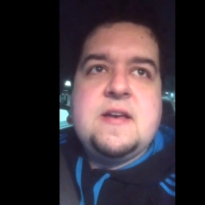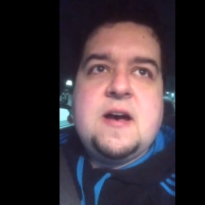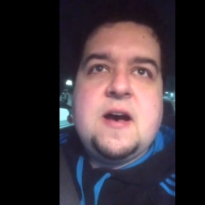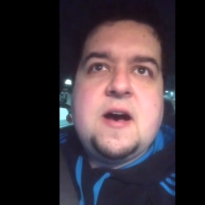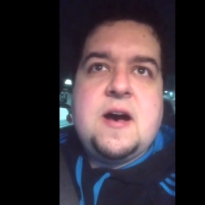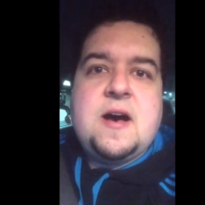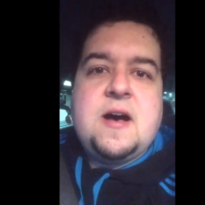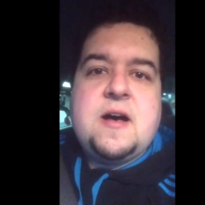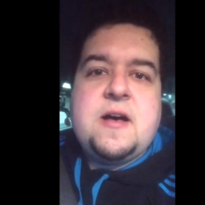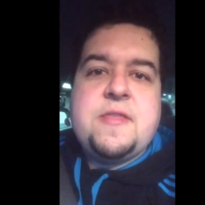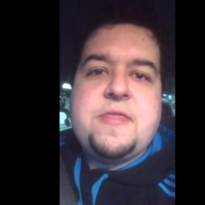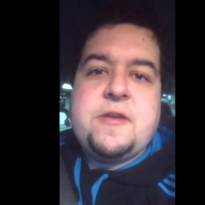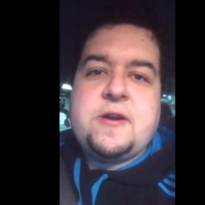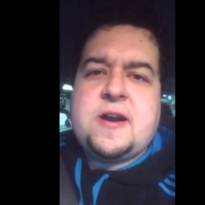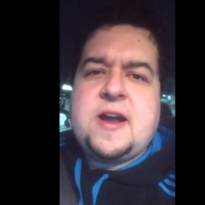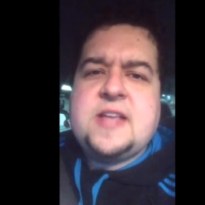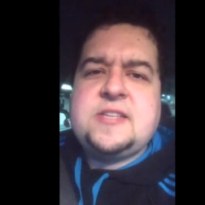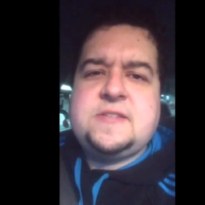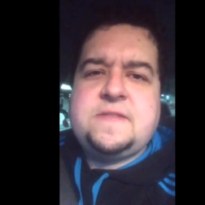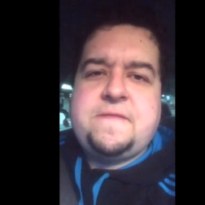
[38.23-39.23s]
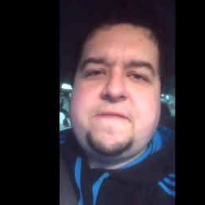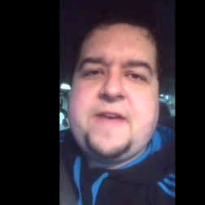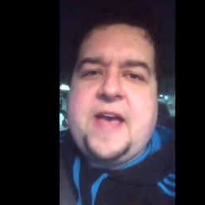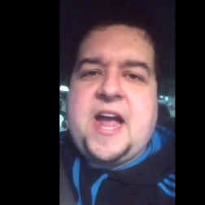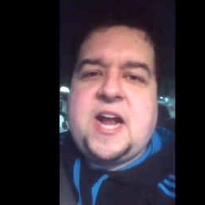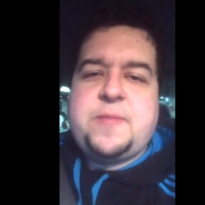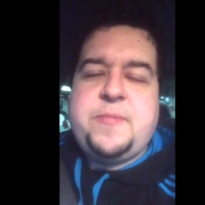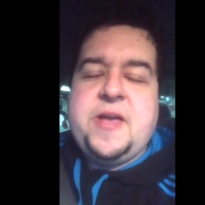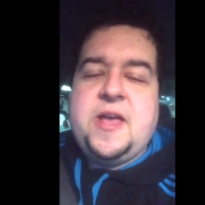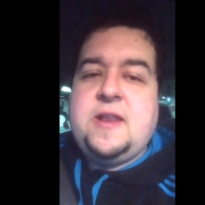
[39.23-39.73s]
Uh, there has in
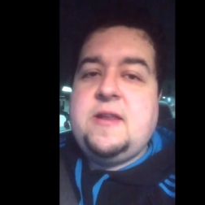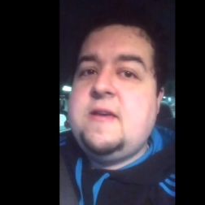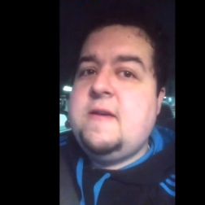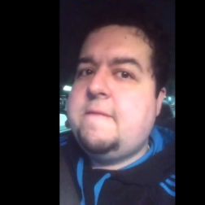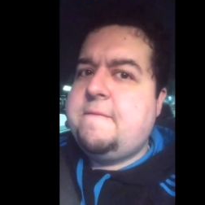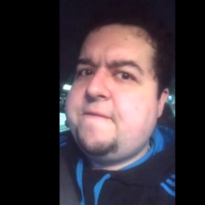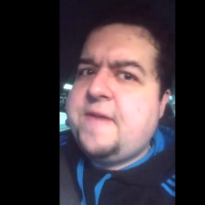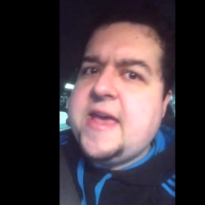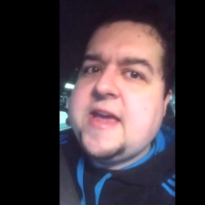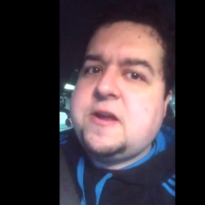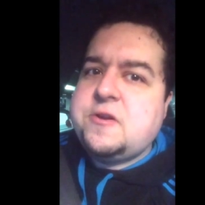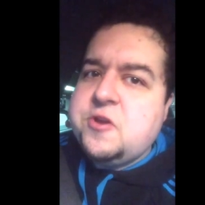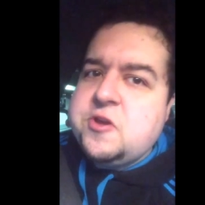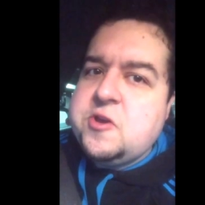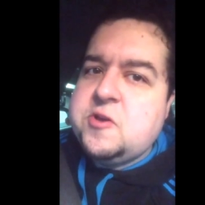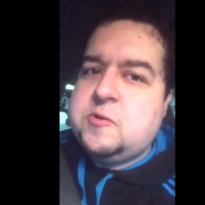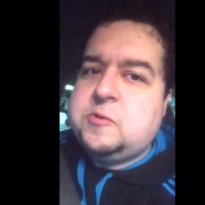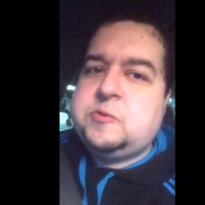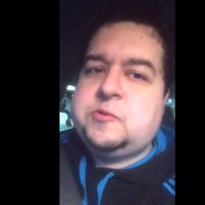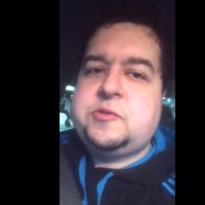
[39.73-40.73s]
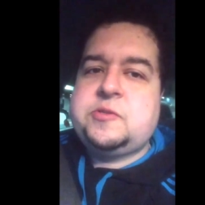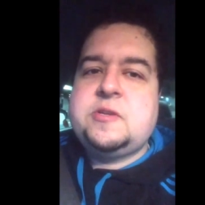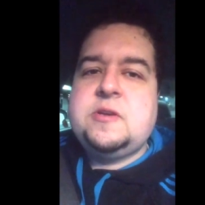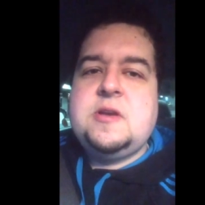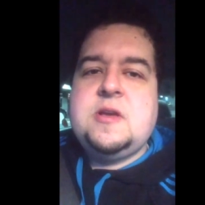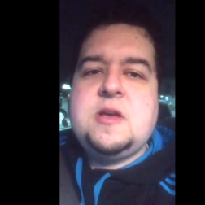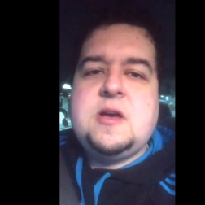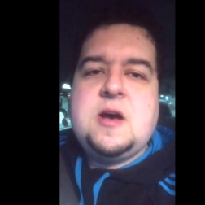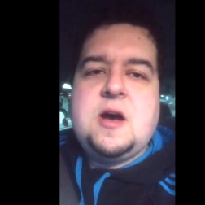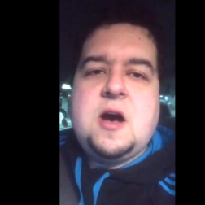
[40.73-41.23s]
fact been fake news.
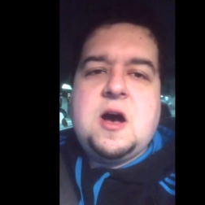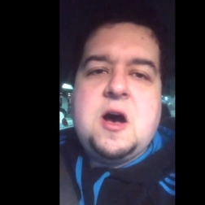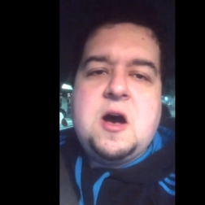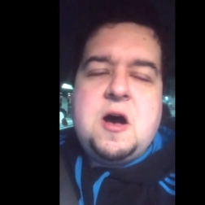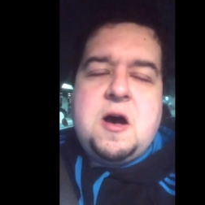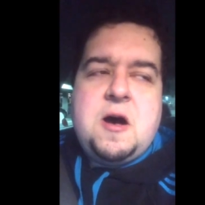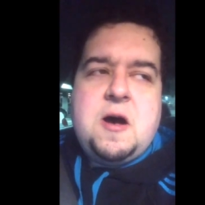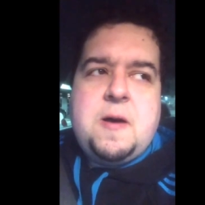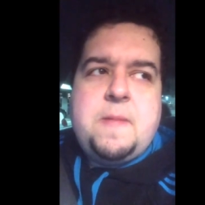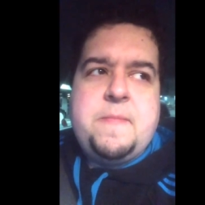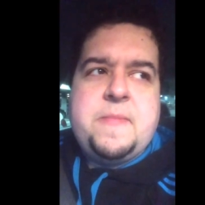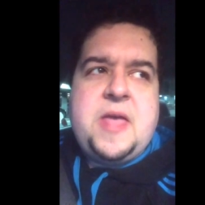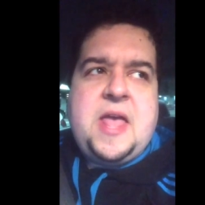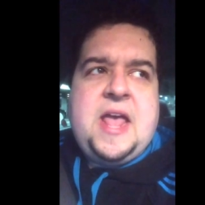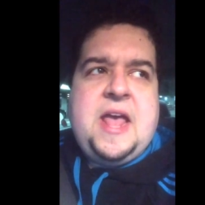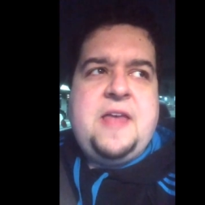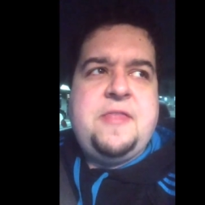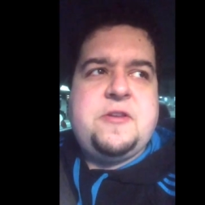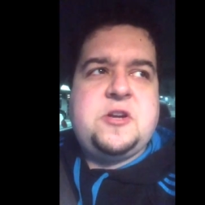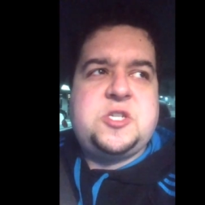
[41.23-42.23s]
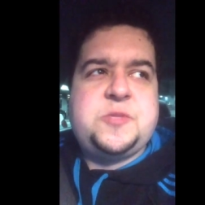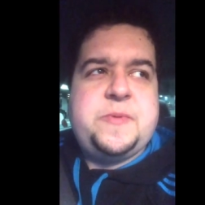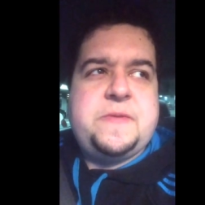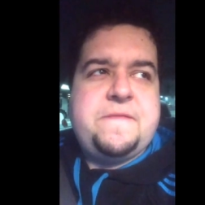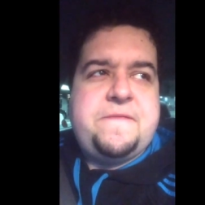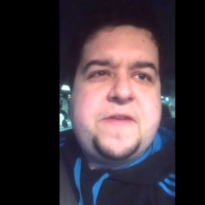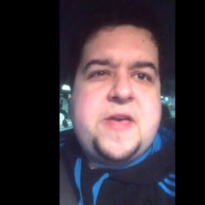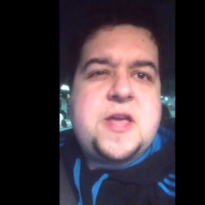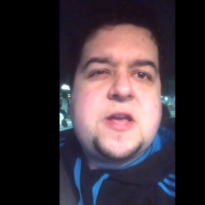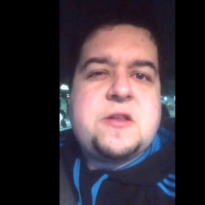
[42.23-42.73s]
Um, and there's
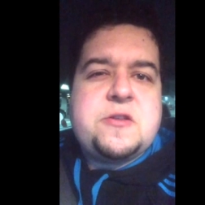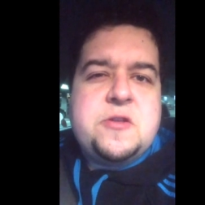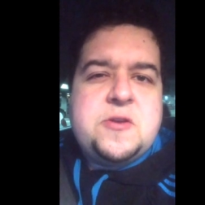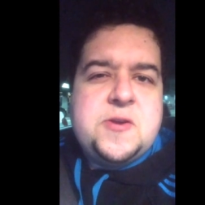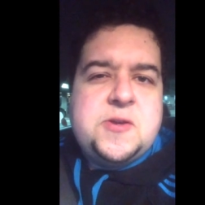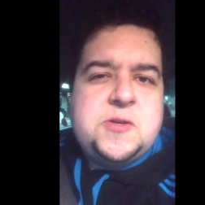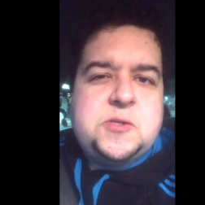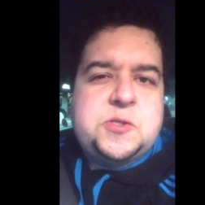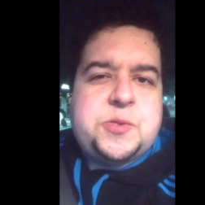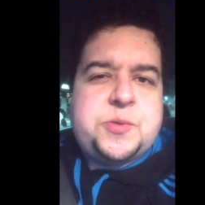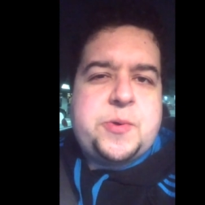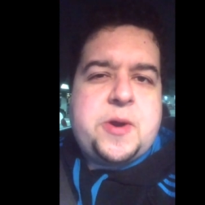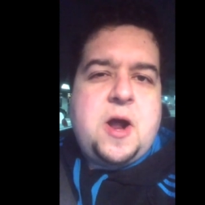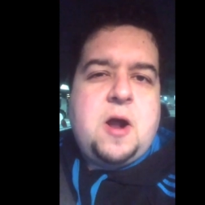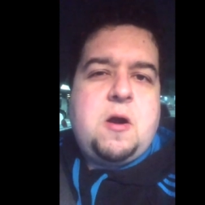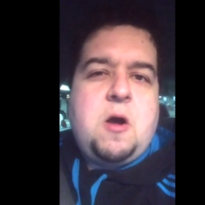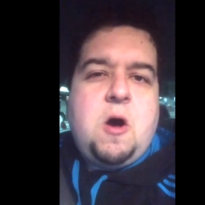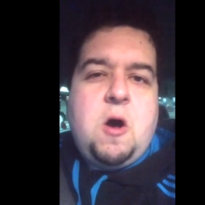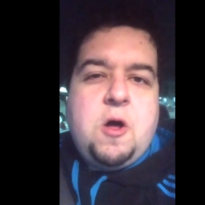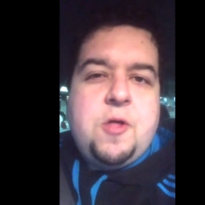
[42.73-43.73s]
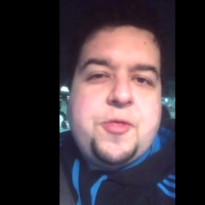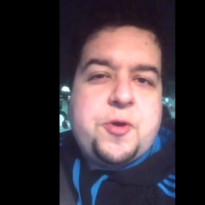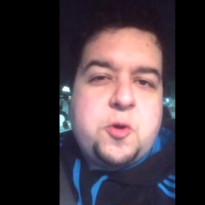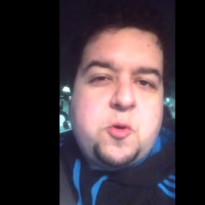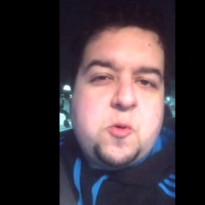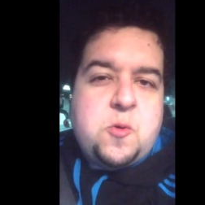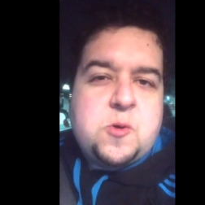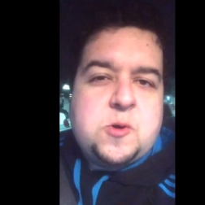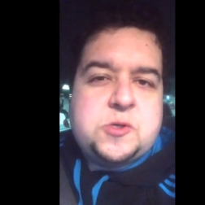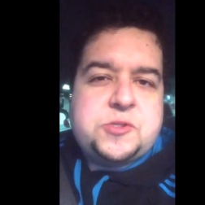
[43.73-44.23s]
been fake news throughout all the
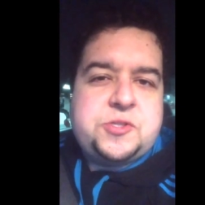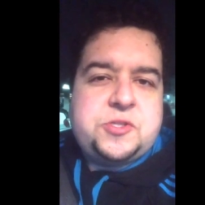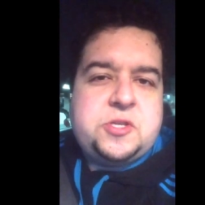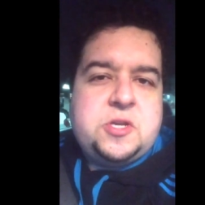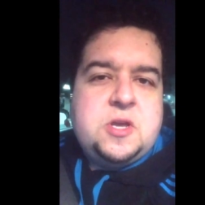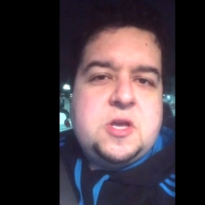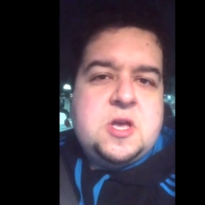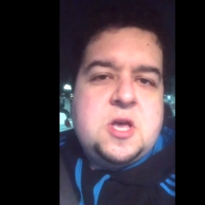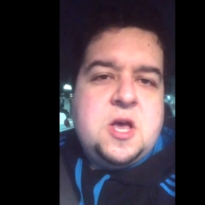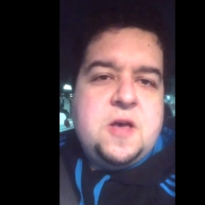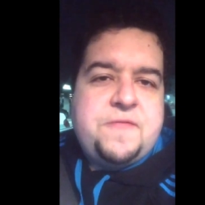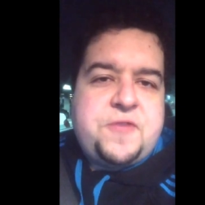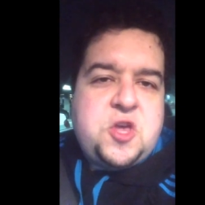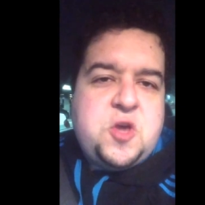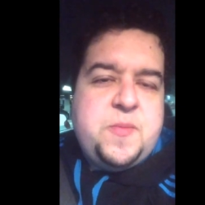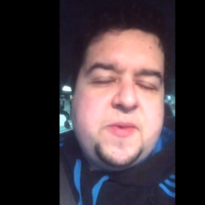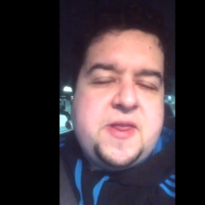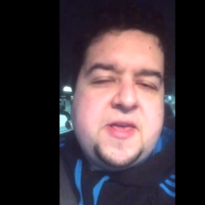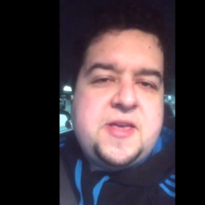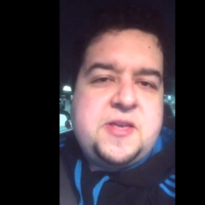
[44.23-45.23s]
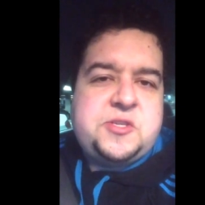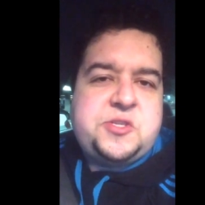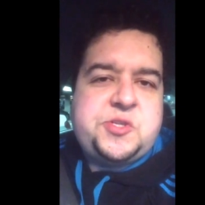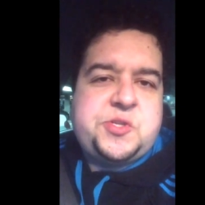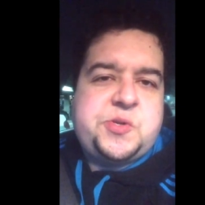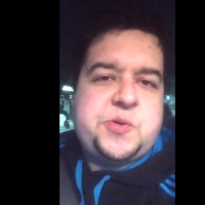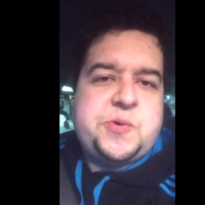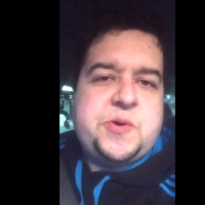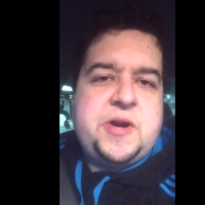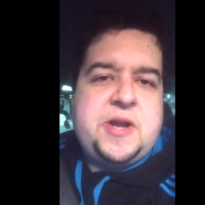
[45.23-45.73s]
course of human
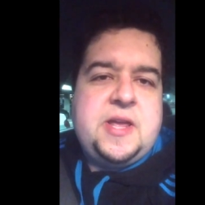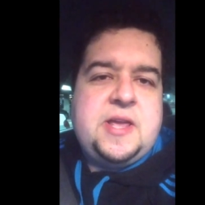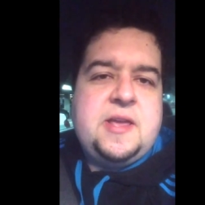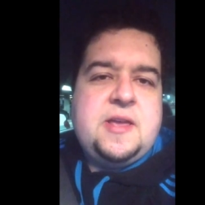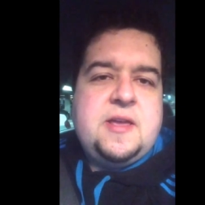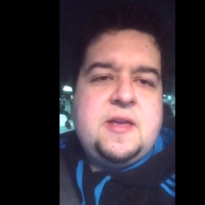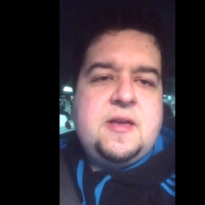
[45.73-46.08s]
history.